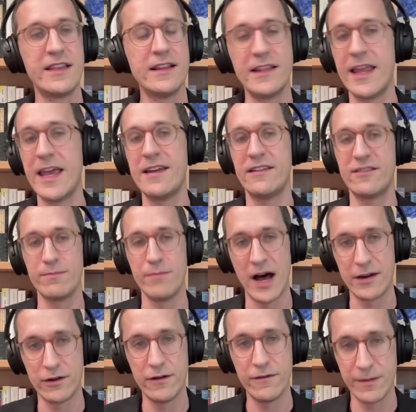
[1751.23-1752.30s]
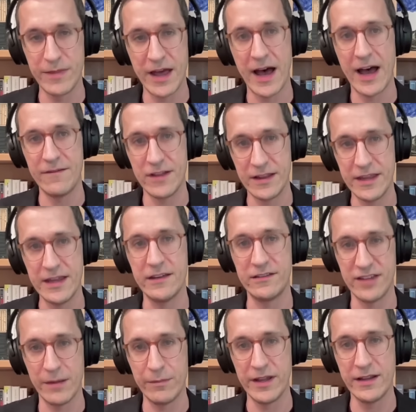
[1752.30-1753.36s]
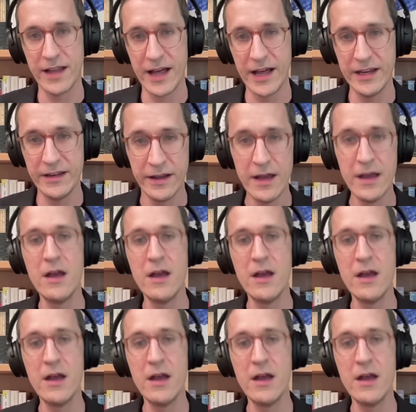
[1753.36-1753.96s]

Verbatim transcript: the latest model from the Ivy League assembly line.